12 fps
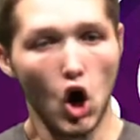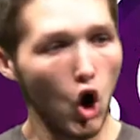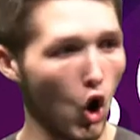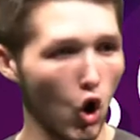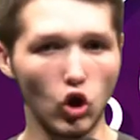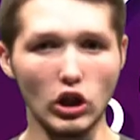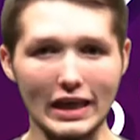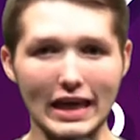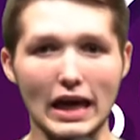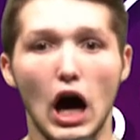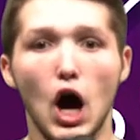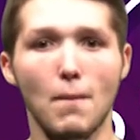
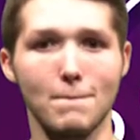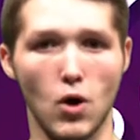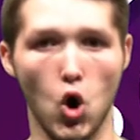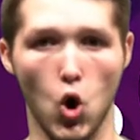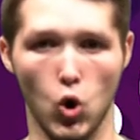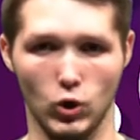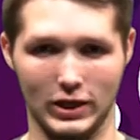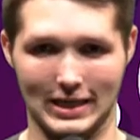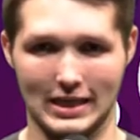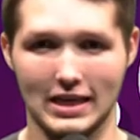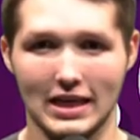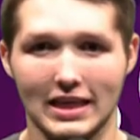Holy
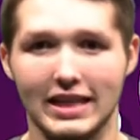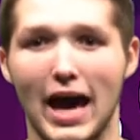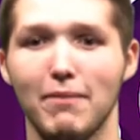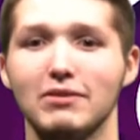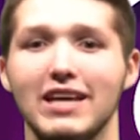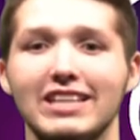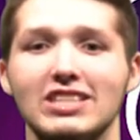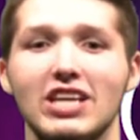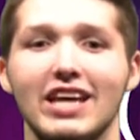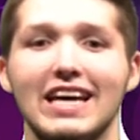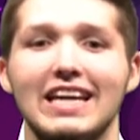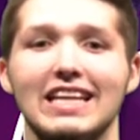moly! The application
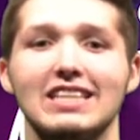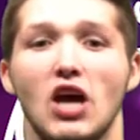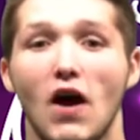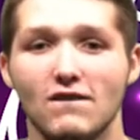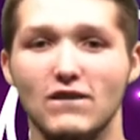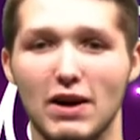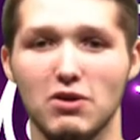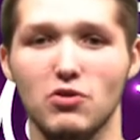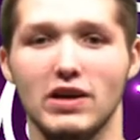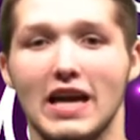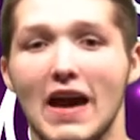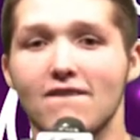deadline is
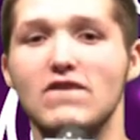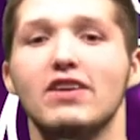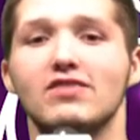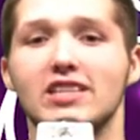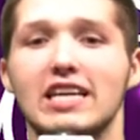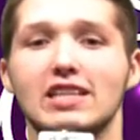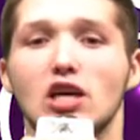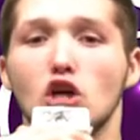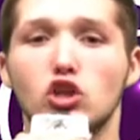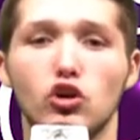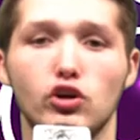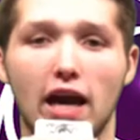February 15th,
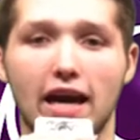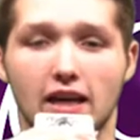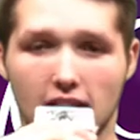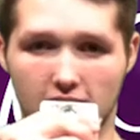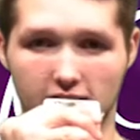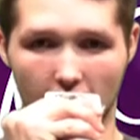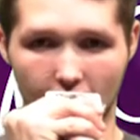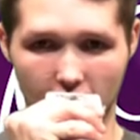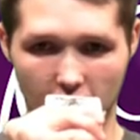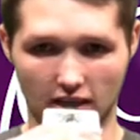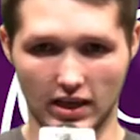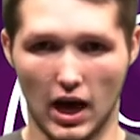
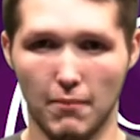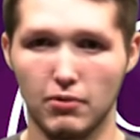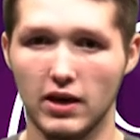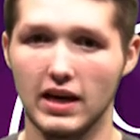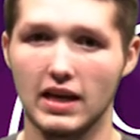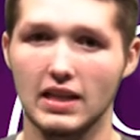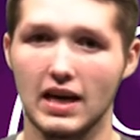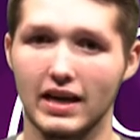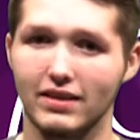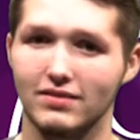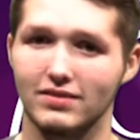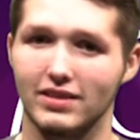2K17. Apply
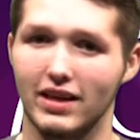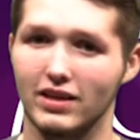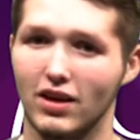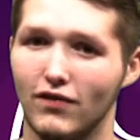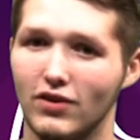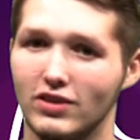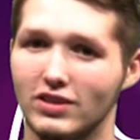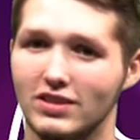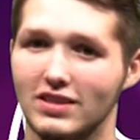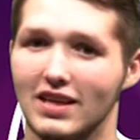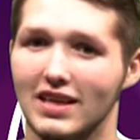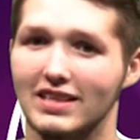online,
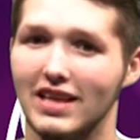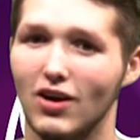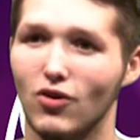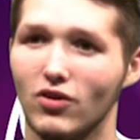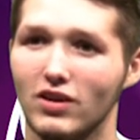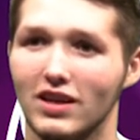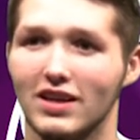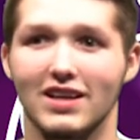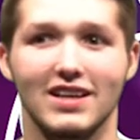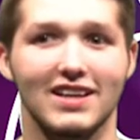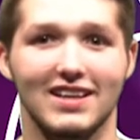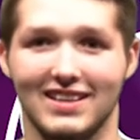SaginawFoundation.org.
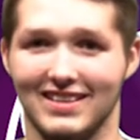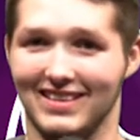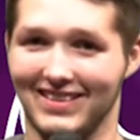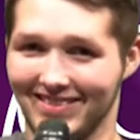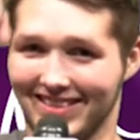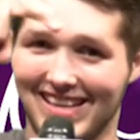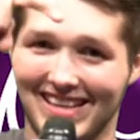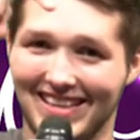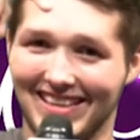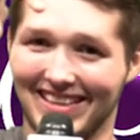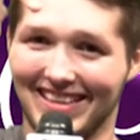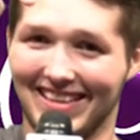You know
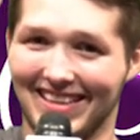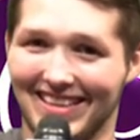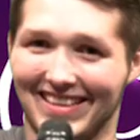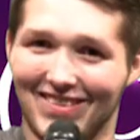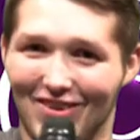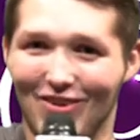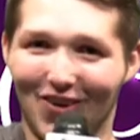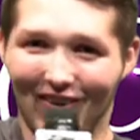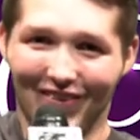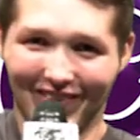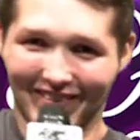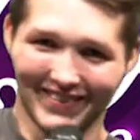what I'm saying?